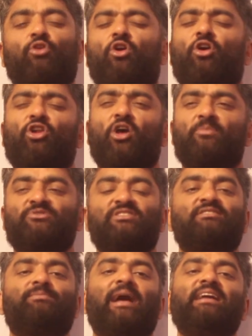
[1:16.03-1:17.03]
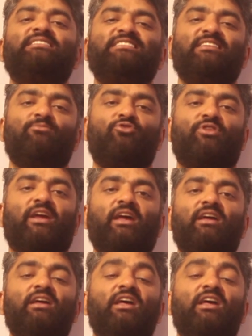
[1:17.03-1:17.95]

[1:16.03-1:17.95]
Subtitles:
All options might seem okay,